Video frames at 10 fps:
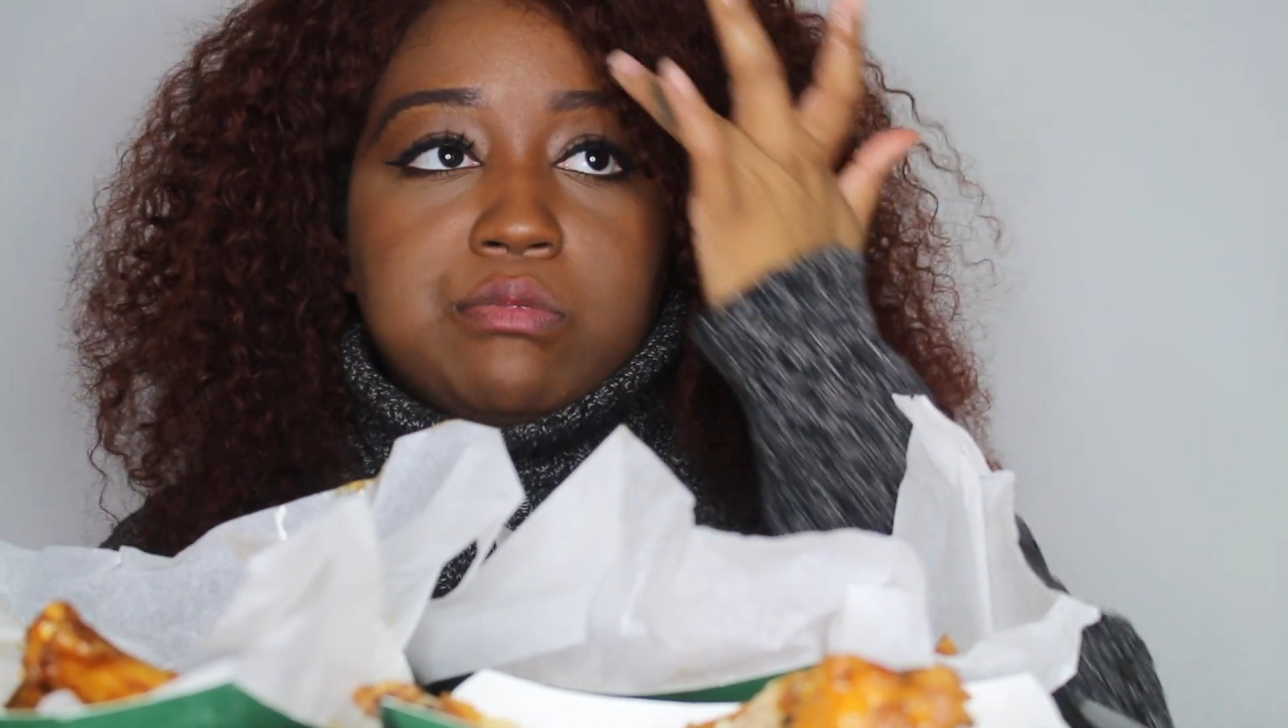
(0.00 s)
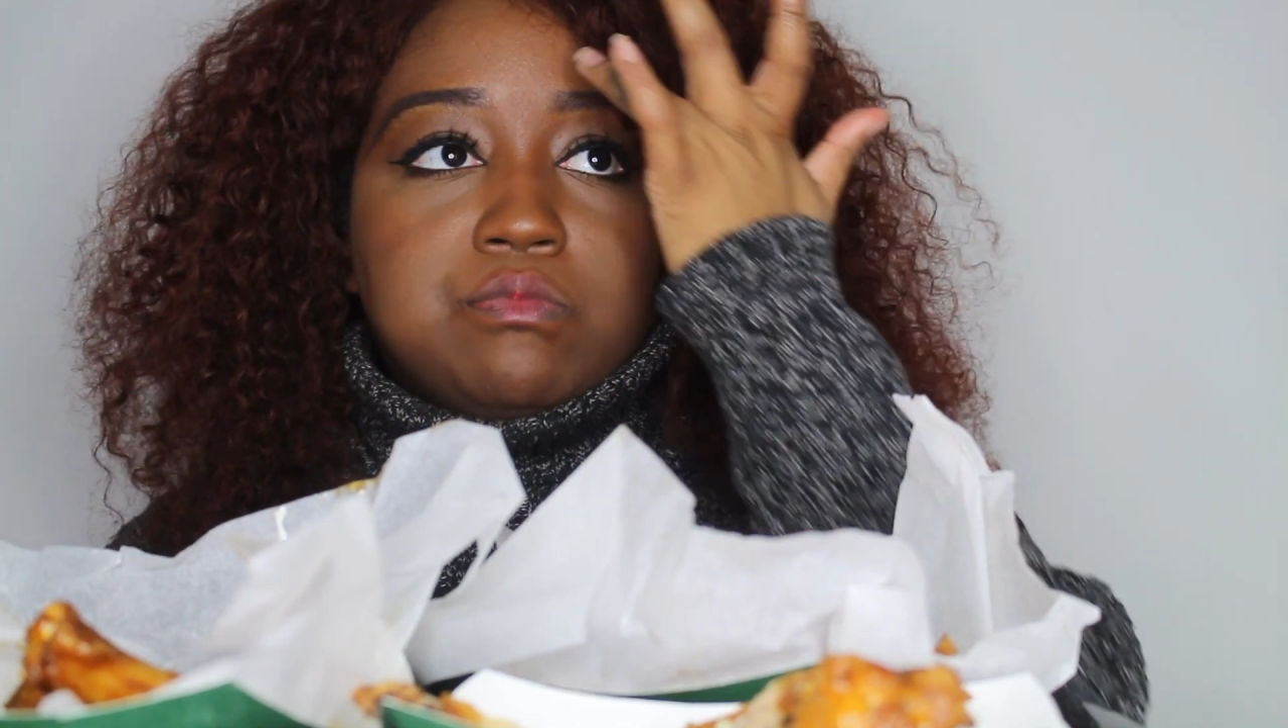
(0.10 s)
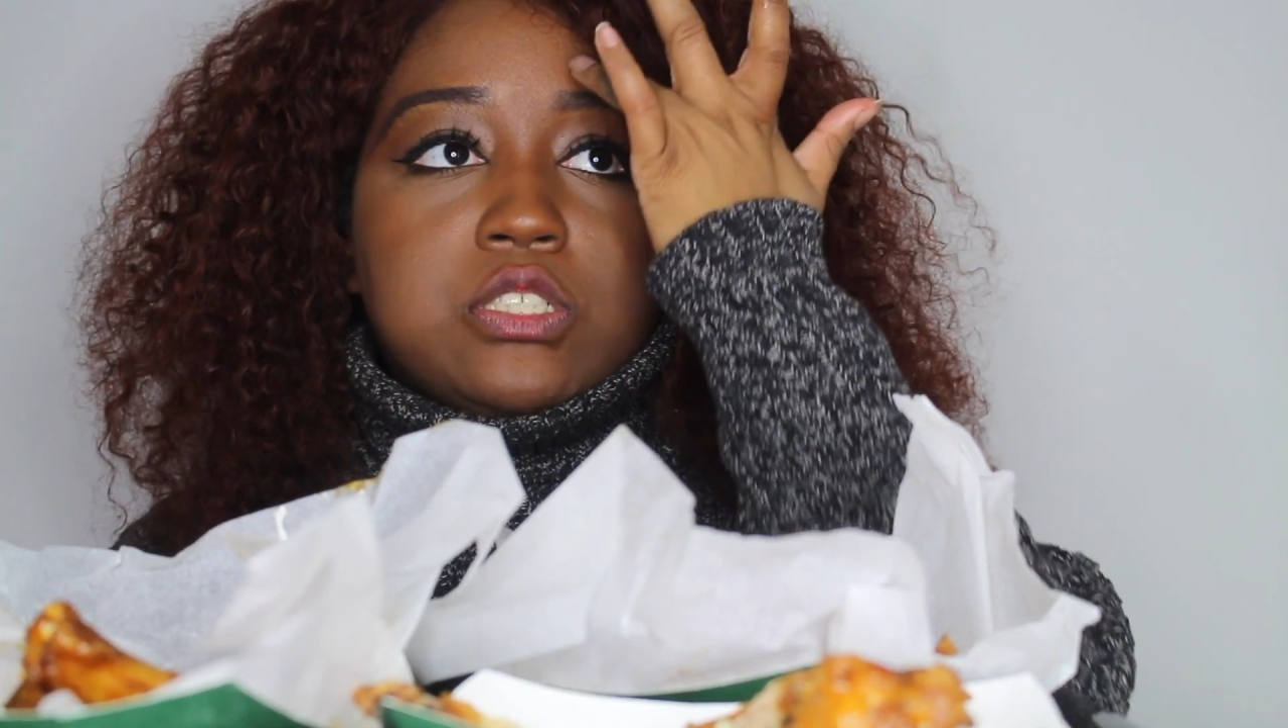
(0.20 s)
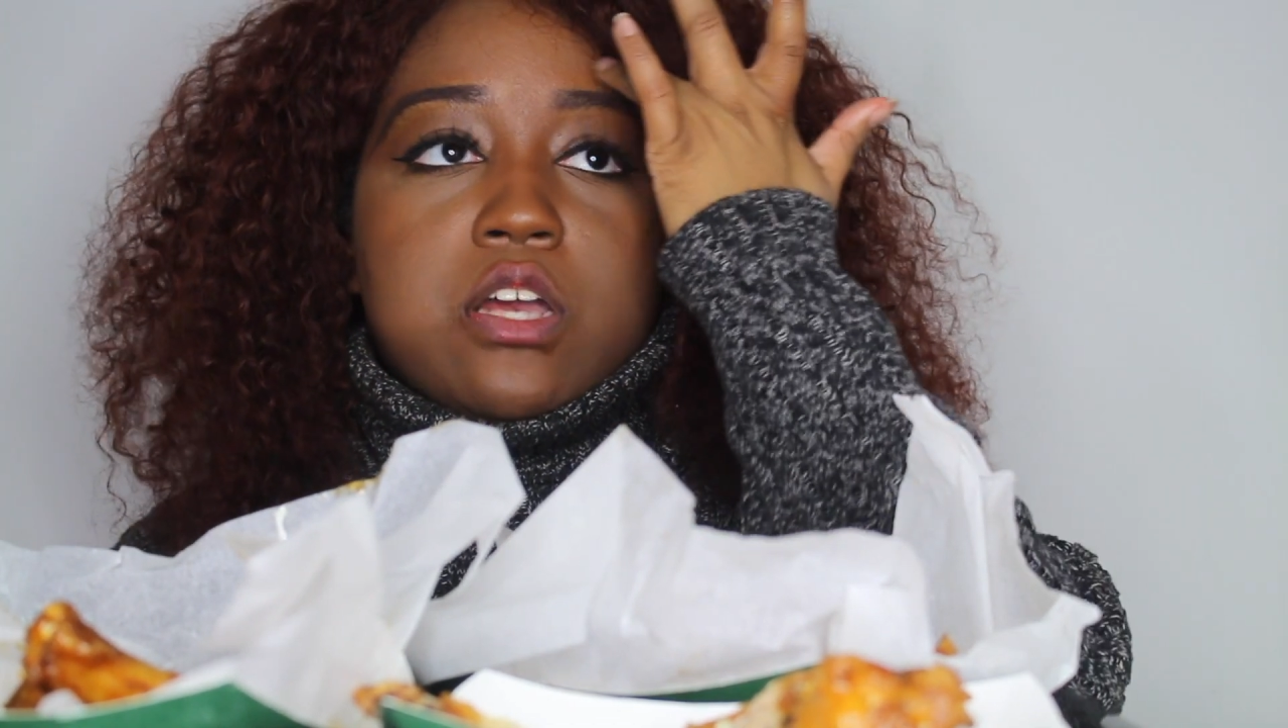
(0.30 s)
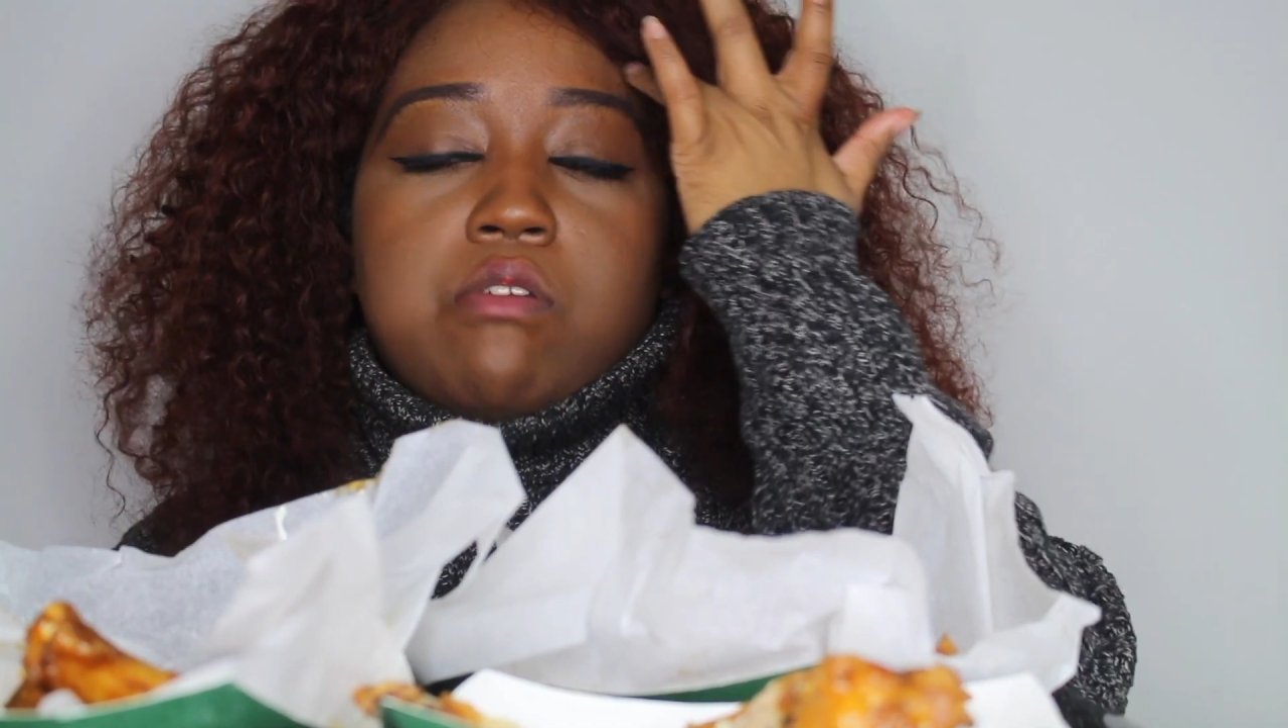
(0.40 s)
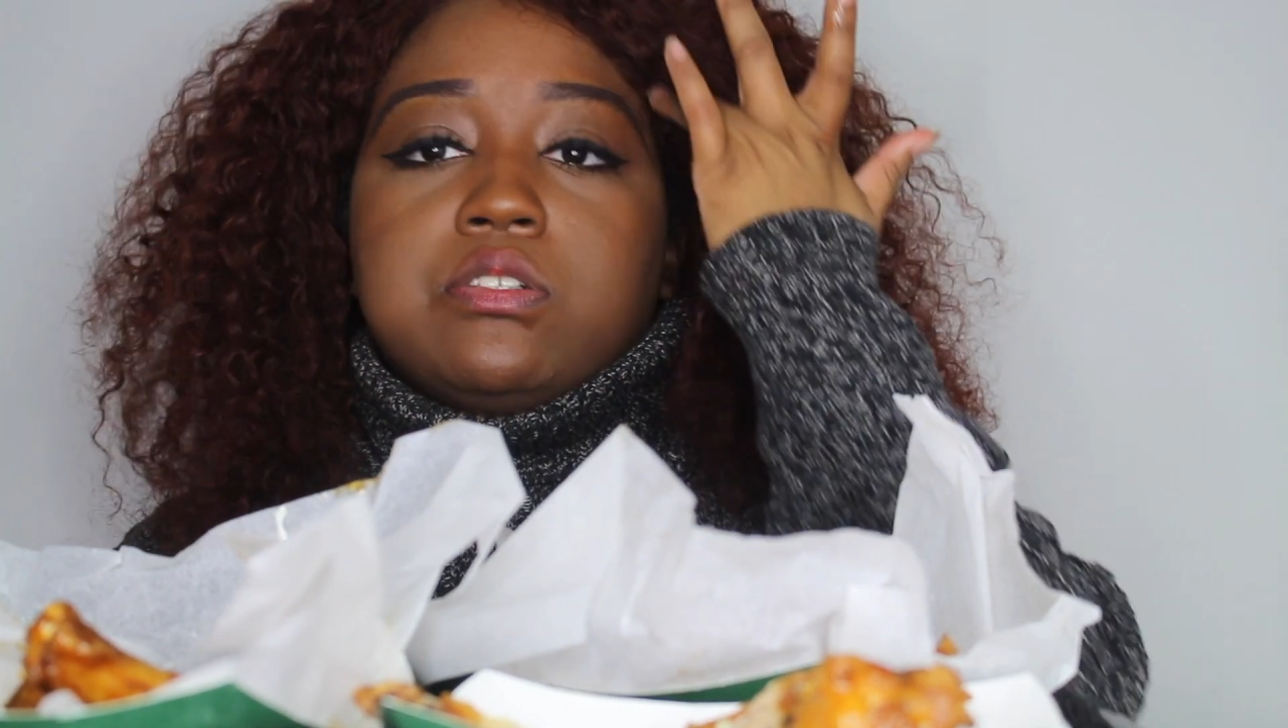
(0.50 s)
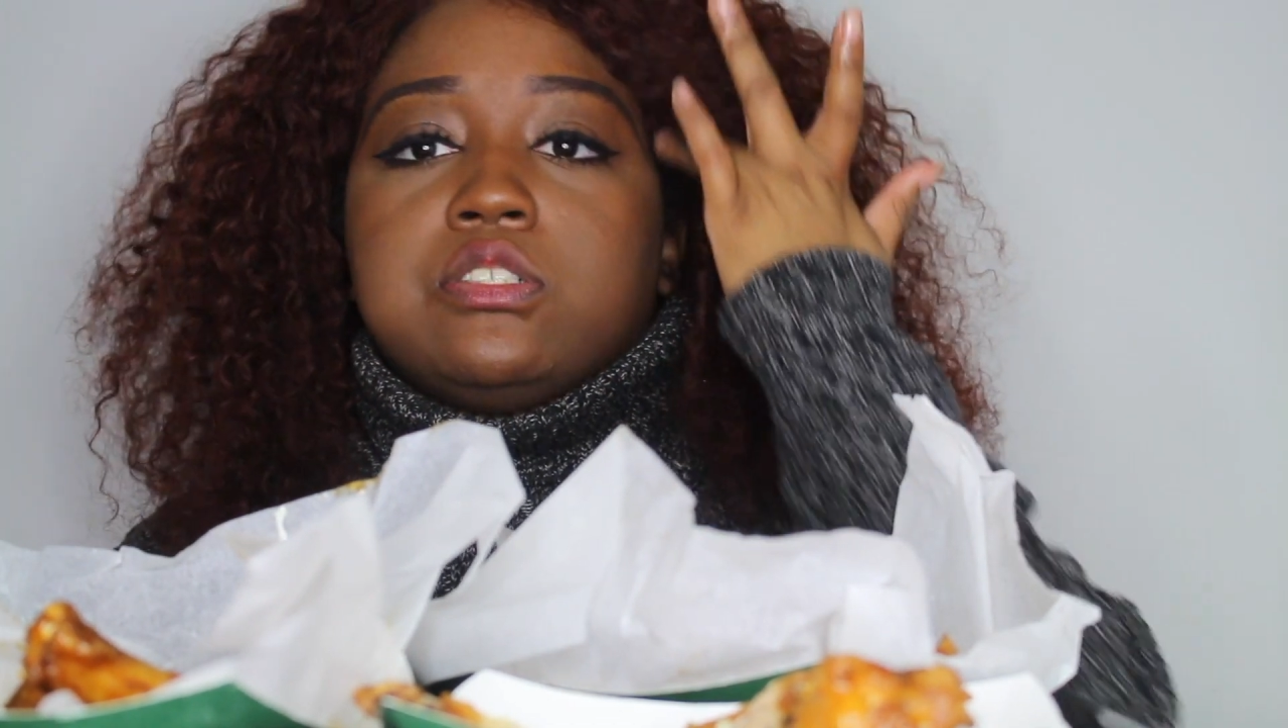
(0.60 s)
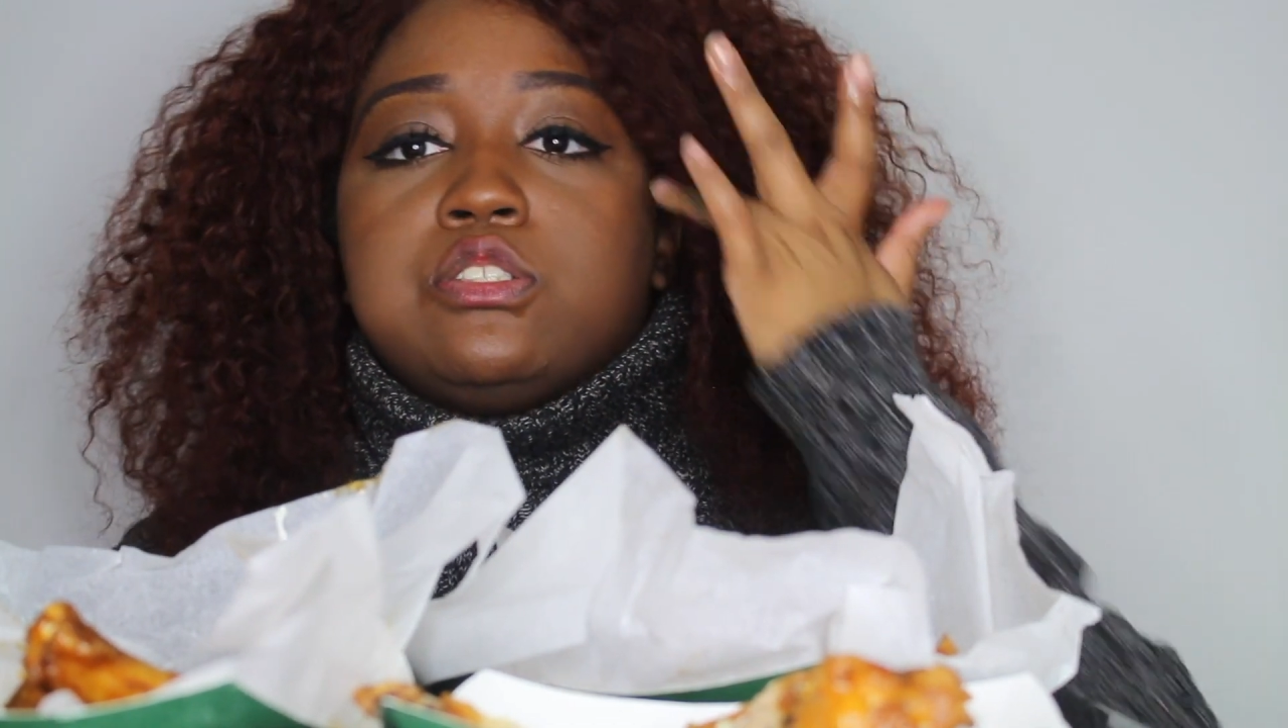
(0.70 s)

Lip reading: like I was saying,